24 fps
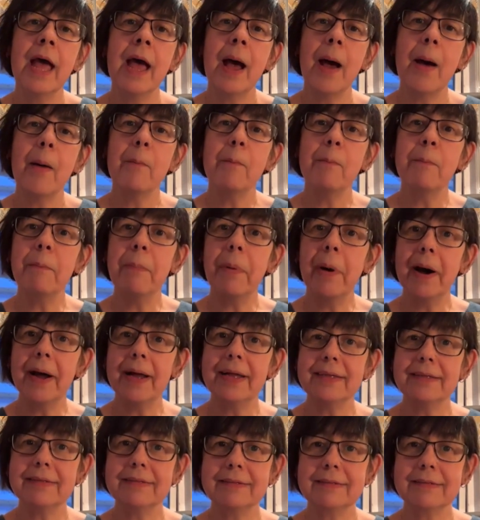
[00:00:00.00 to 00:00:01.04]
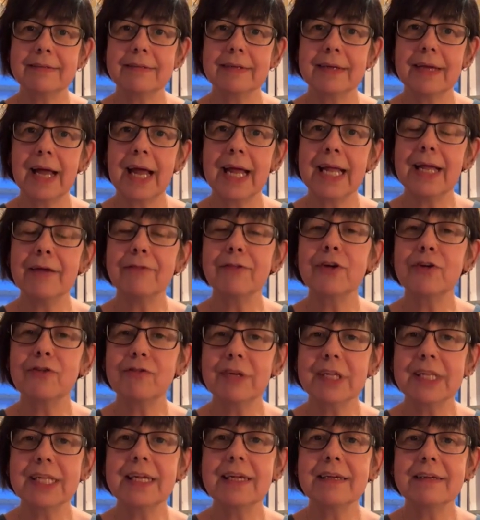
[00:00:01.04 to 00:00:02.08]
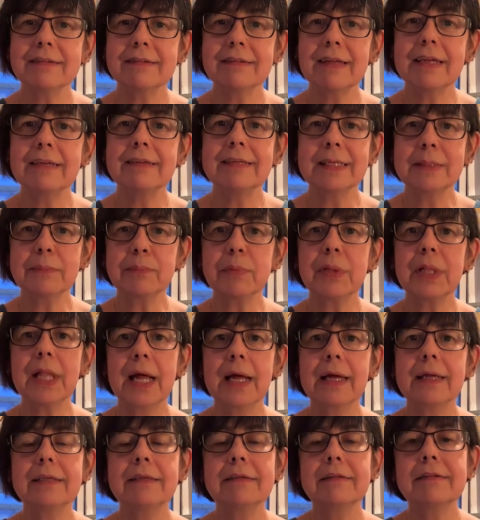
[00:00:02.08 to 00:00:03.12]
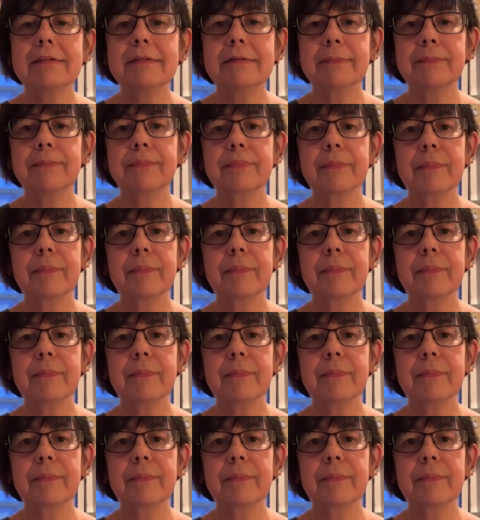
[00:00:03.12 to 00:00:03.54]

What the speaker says: But I have got really exciting plans,